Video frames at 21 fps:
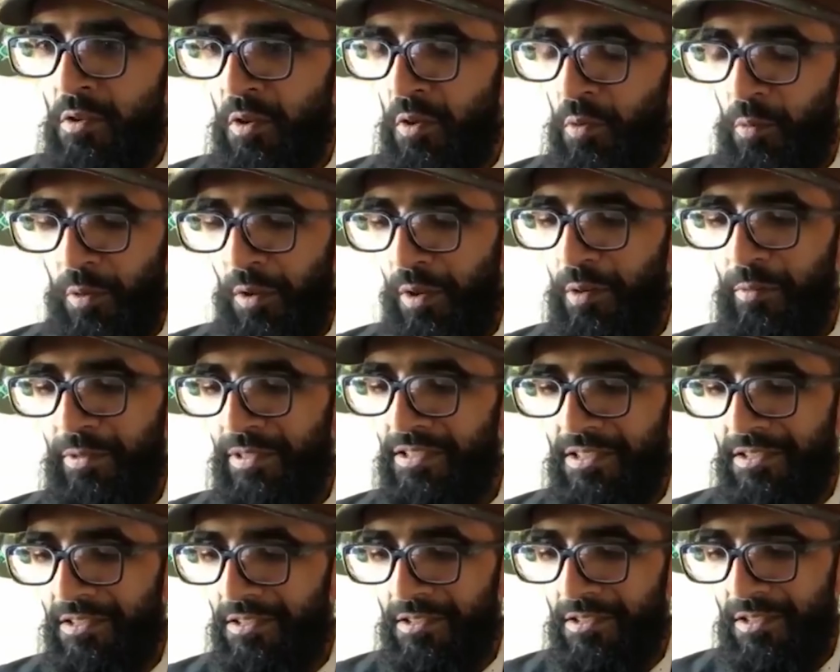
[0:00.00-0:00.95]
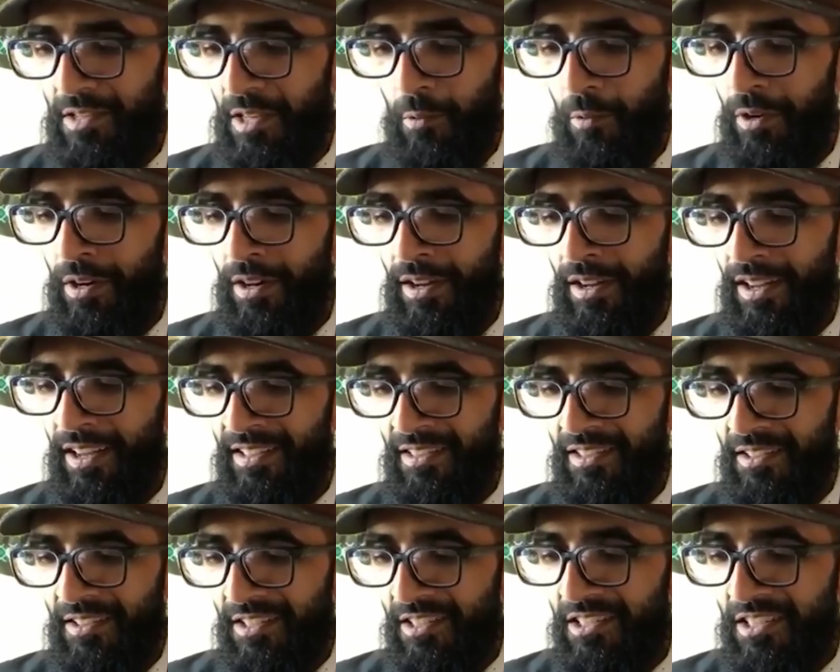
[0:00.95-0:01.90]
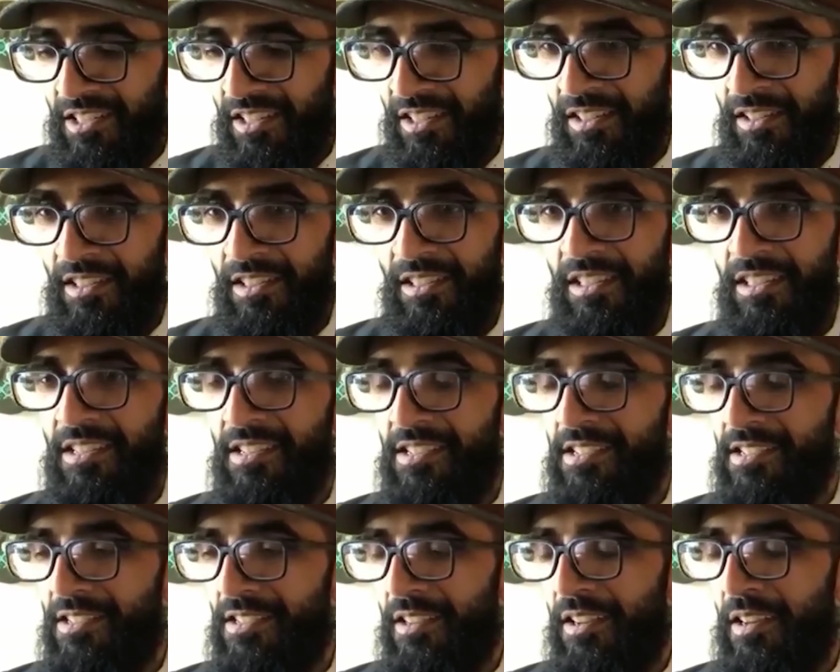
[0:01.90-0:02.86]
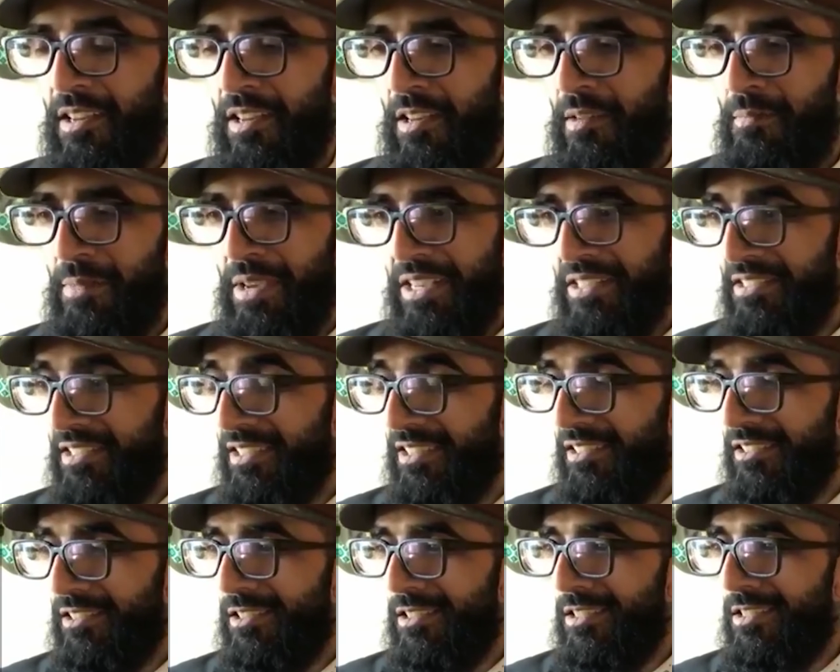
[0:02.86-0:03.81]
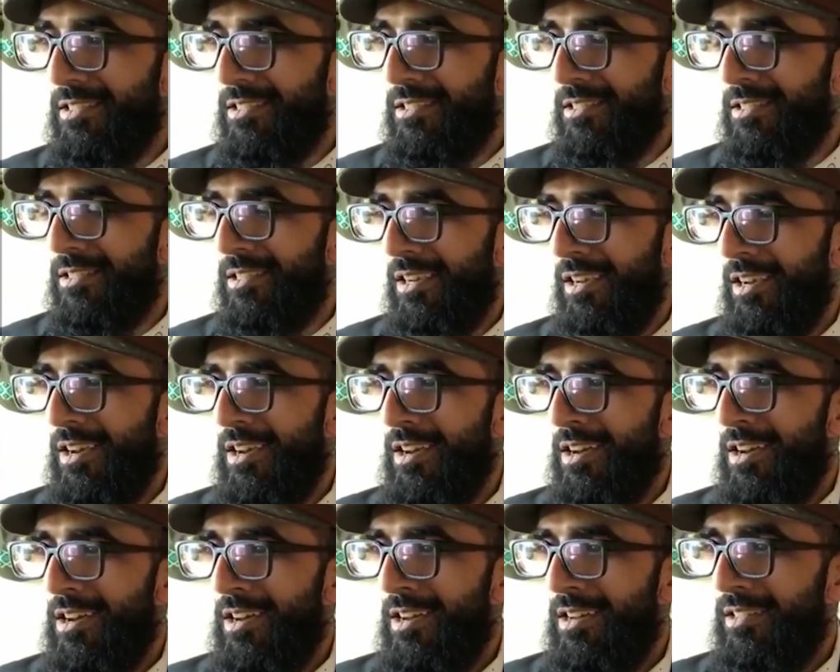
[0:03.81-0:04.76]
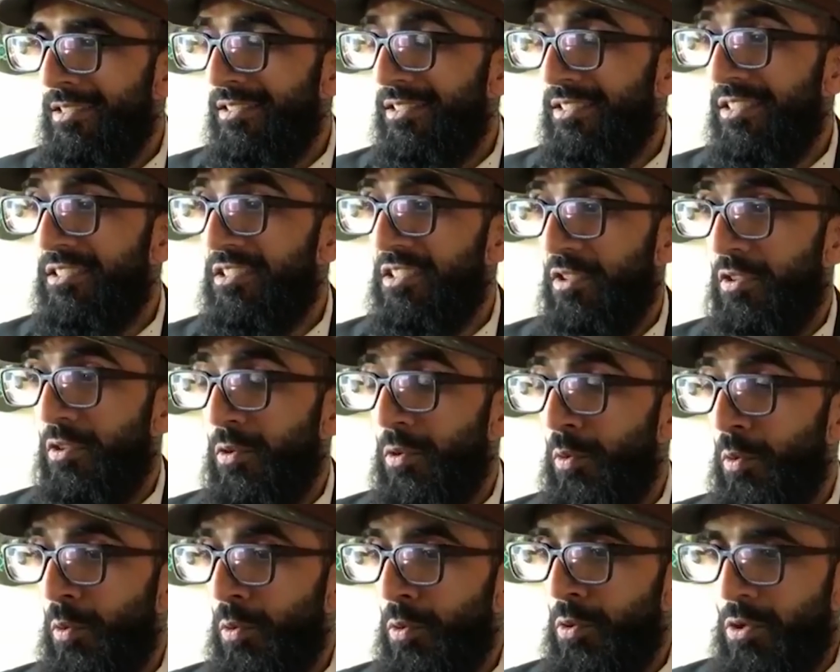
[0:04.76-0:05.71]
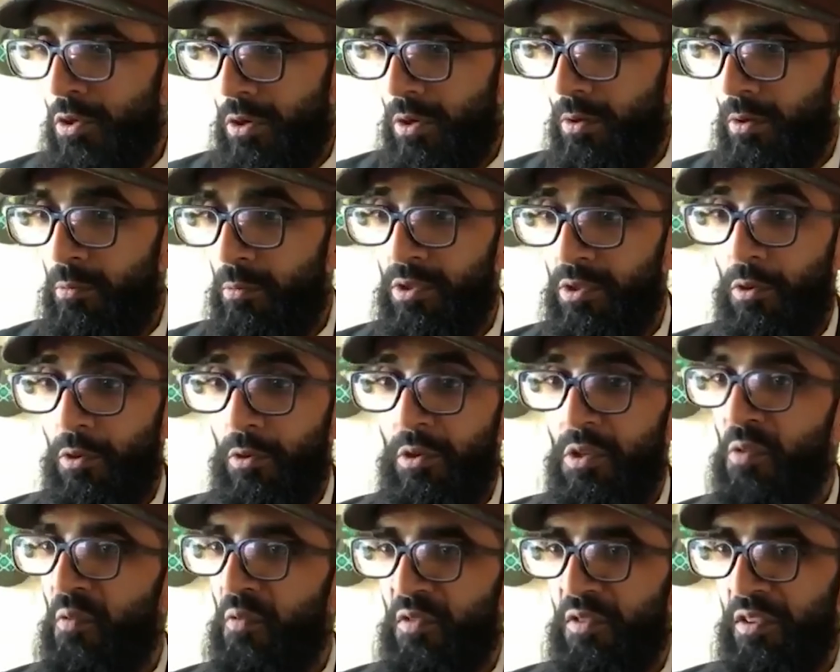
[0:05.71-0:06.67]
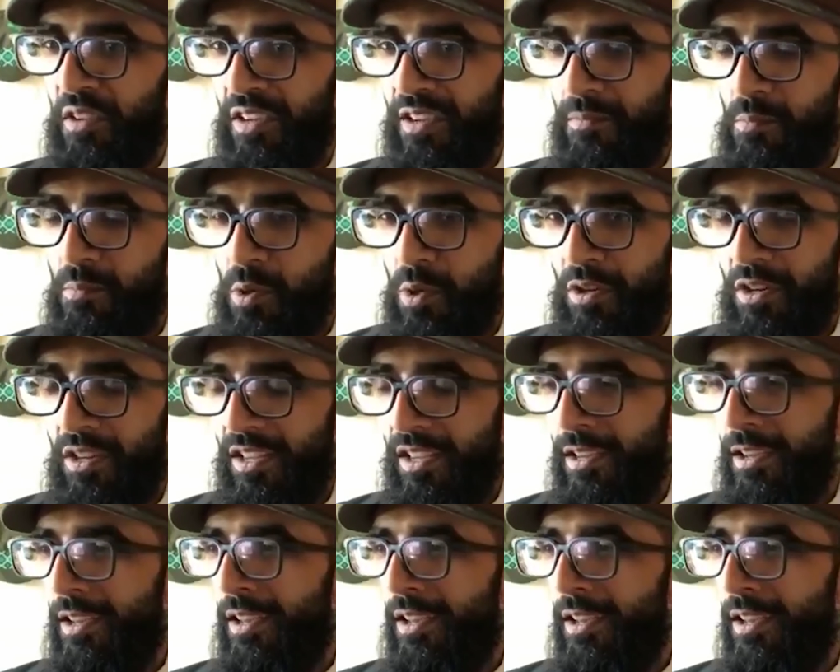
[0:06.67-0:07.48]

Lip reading: You know, working with Sister Salwa at the Rashid is amazing. She is such a huge resource for the community,